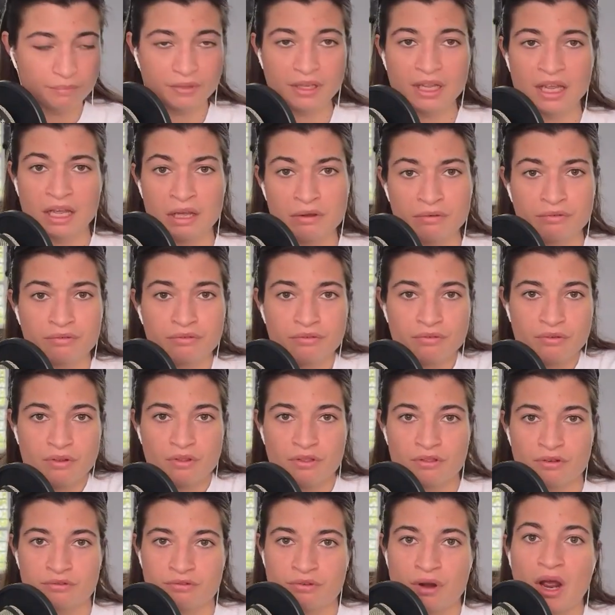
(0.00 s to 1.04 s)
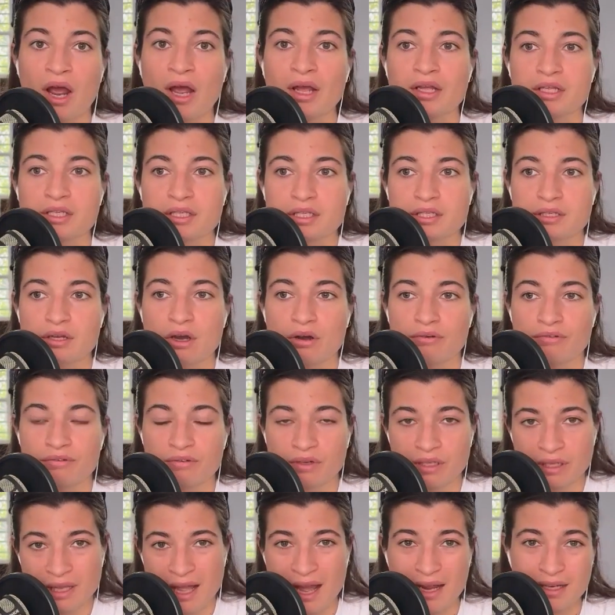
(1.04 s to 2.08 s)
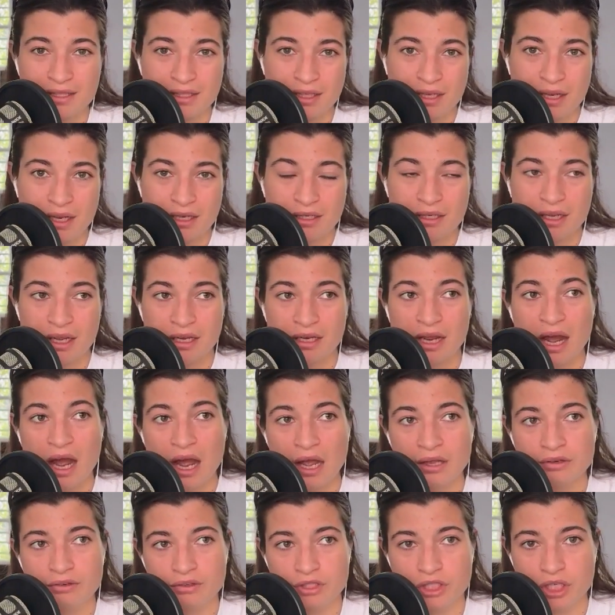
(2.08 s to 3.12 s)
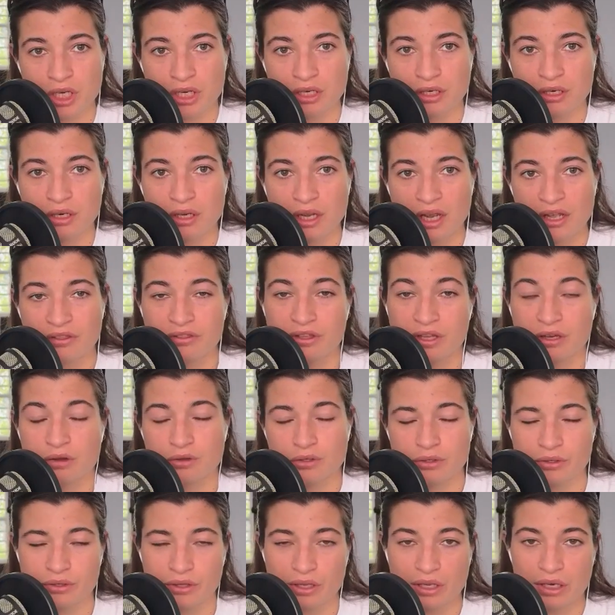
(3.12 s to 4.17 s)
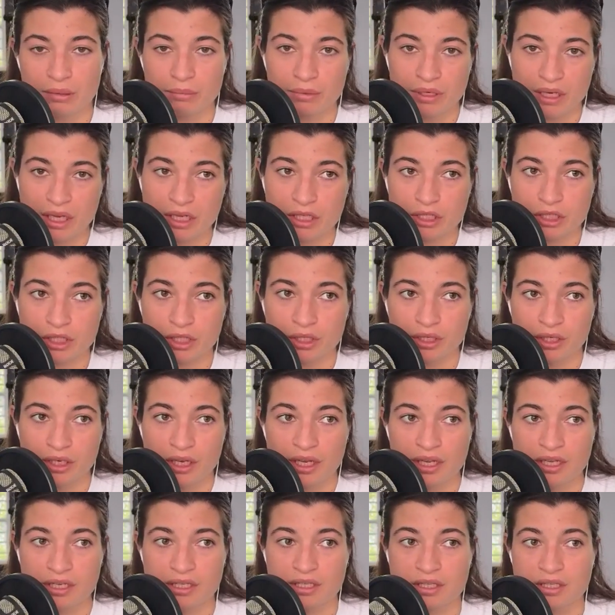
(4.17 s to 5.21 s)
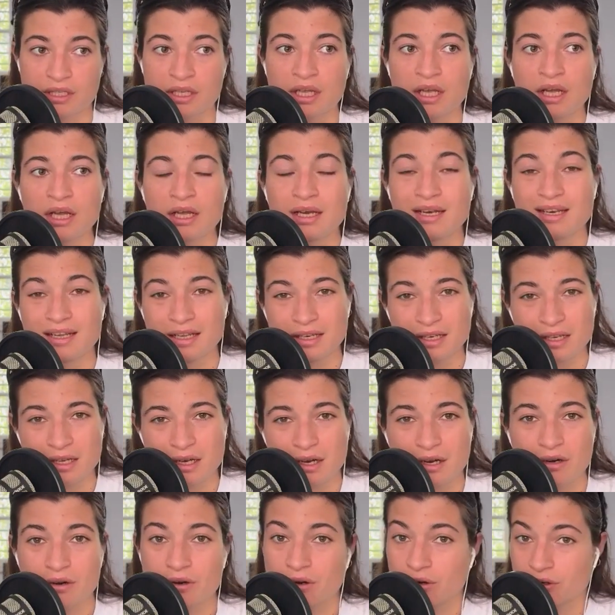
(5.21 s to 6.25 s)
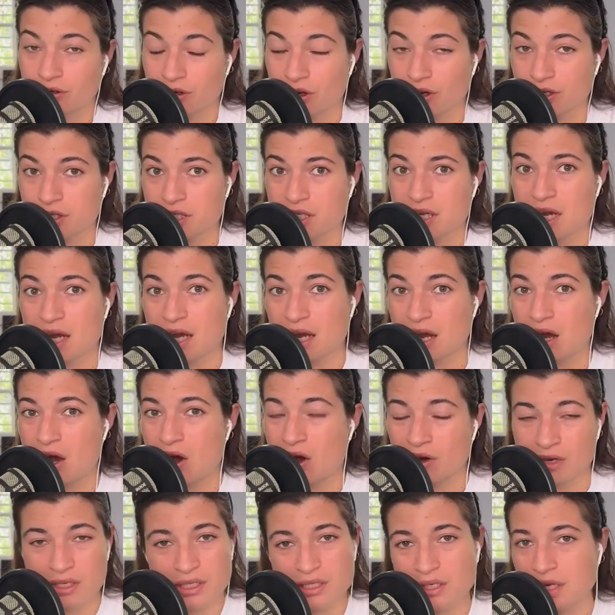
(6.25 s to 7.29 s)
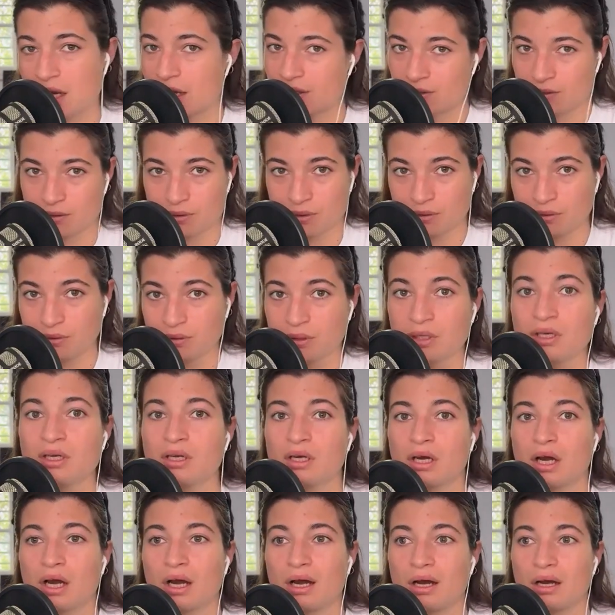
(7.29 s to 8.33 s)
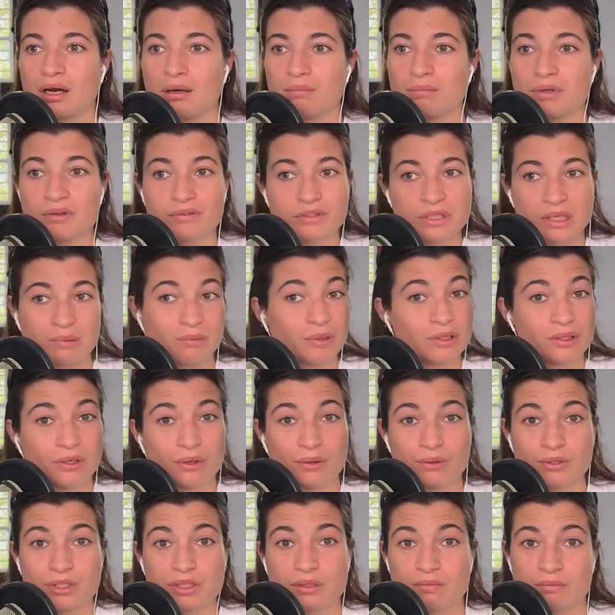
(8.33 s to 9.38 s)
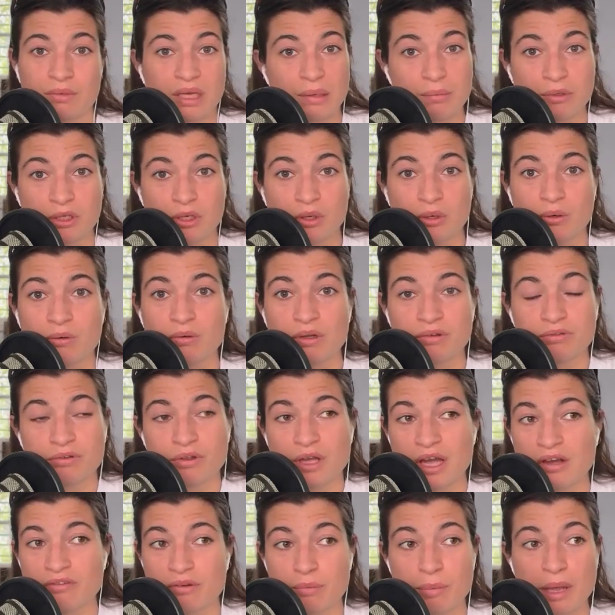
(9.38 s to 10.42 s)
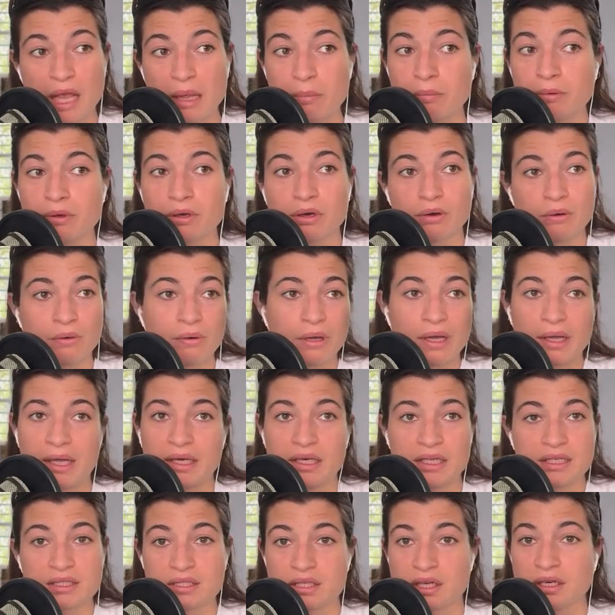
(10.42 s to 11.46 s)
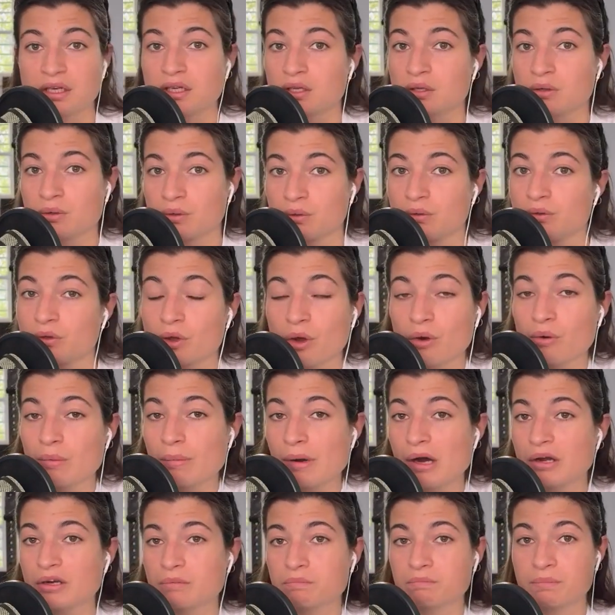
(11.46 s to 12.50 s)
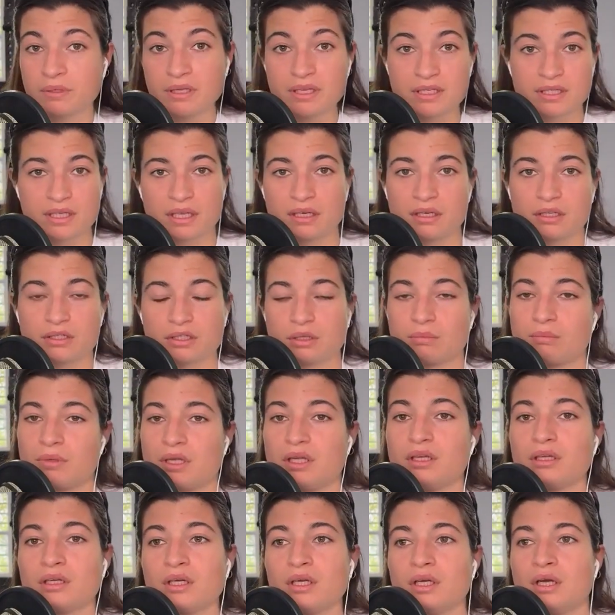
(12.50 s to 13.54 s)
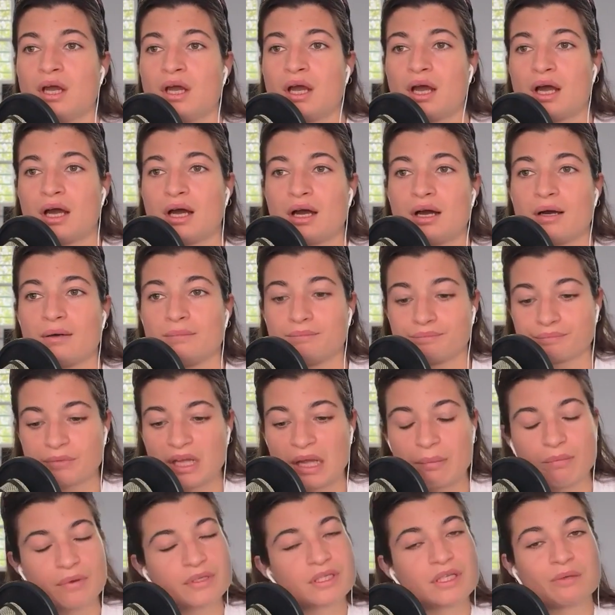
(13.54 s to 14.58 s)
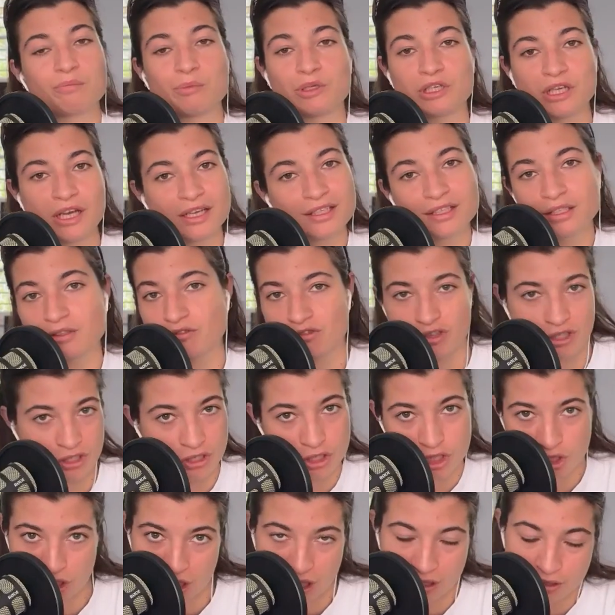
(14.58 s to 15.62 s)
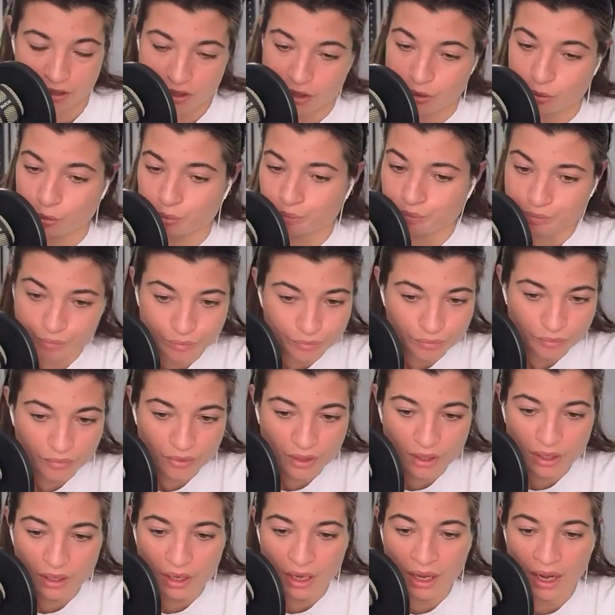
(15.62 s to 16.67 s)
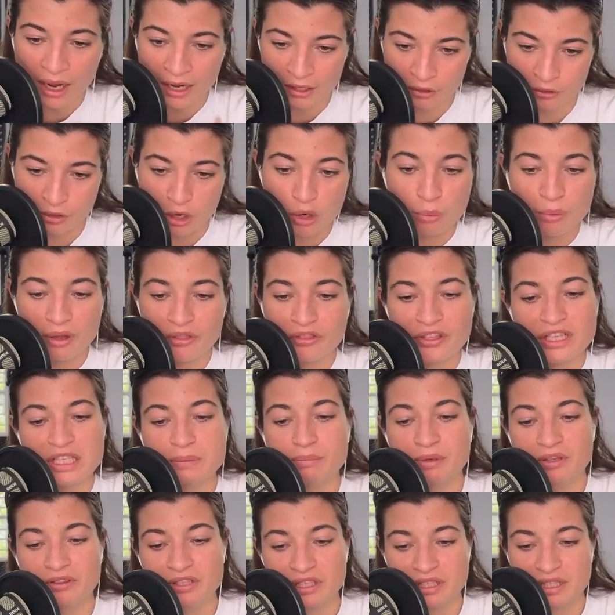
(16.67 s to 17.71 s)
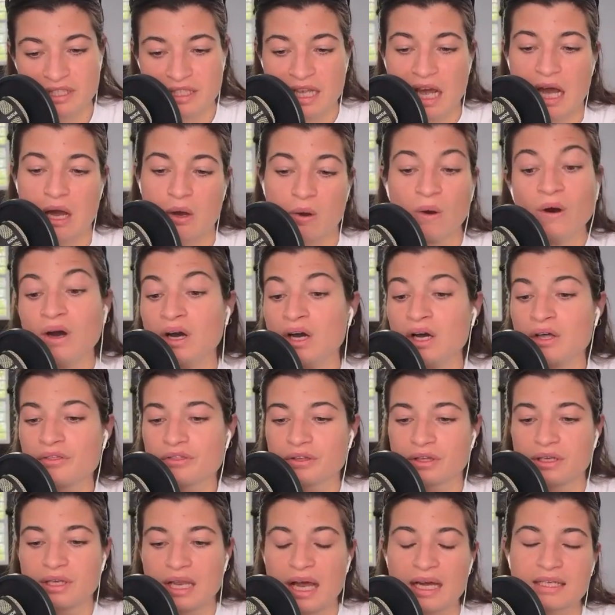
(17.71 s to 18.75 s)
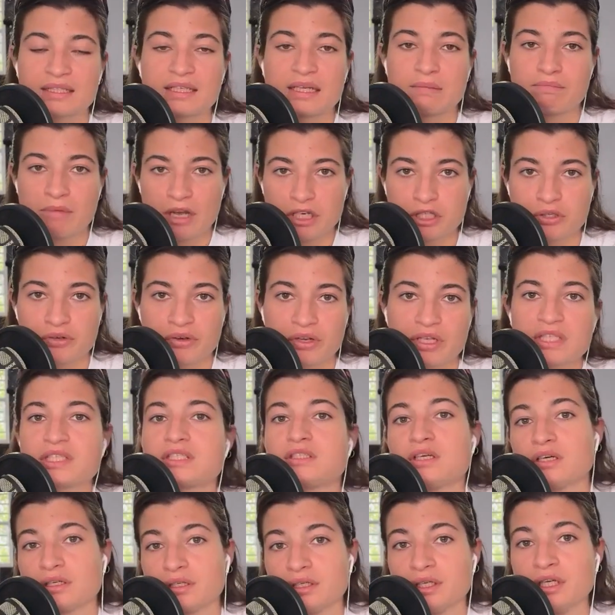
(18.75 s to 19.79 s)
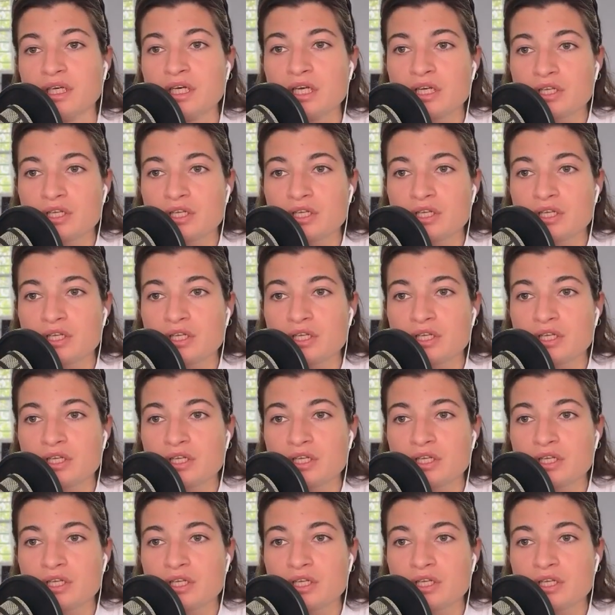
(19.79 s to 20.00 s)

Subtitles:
If the rise of lactate and hydrogen and also the elimination is linear or not, honestly, I don't know. If someone knows, let me know. If you have a paper or any study you know about it, please send it to me. I must admit I didn't research that, so I don't know about this, but this is how the lactate measuring is done.